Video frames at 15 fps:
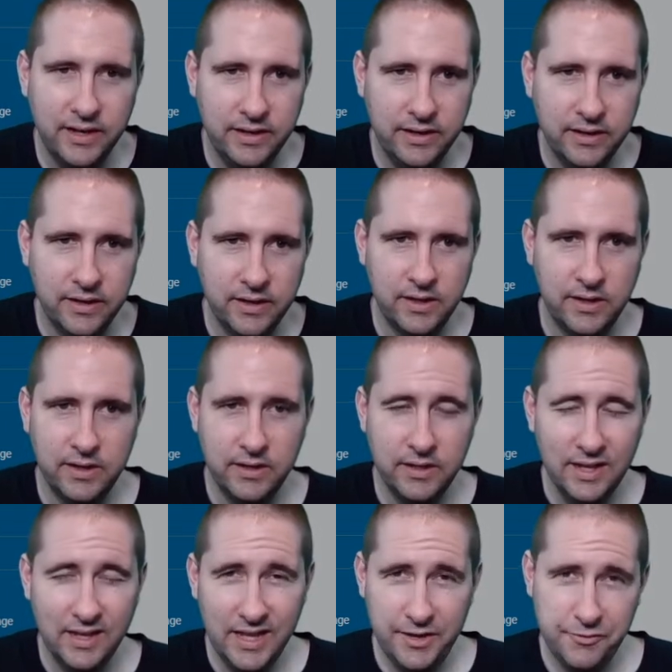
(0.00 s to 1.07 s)
it,
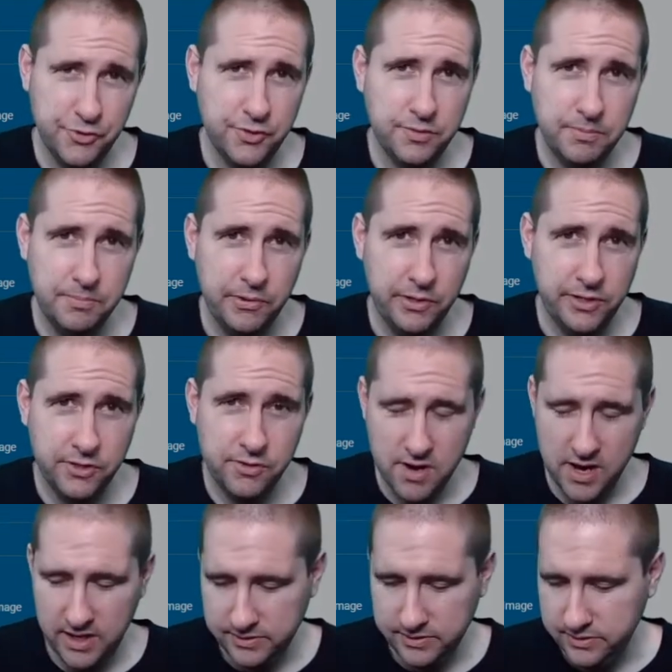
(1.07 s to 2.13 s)
allows you to put in your
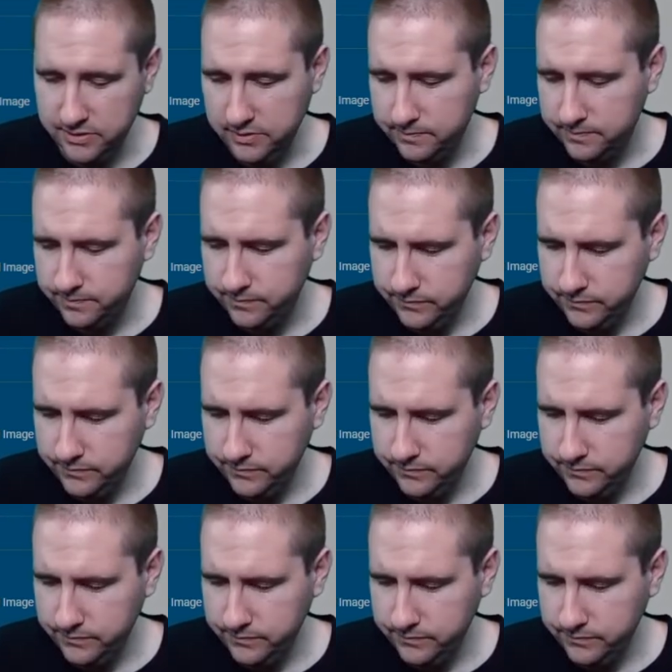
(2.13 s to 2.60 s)
answer.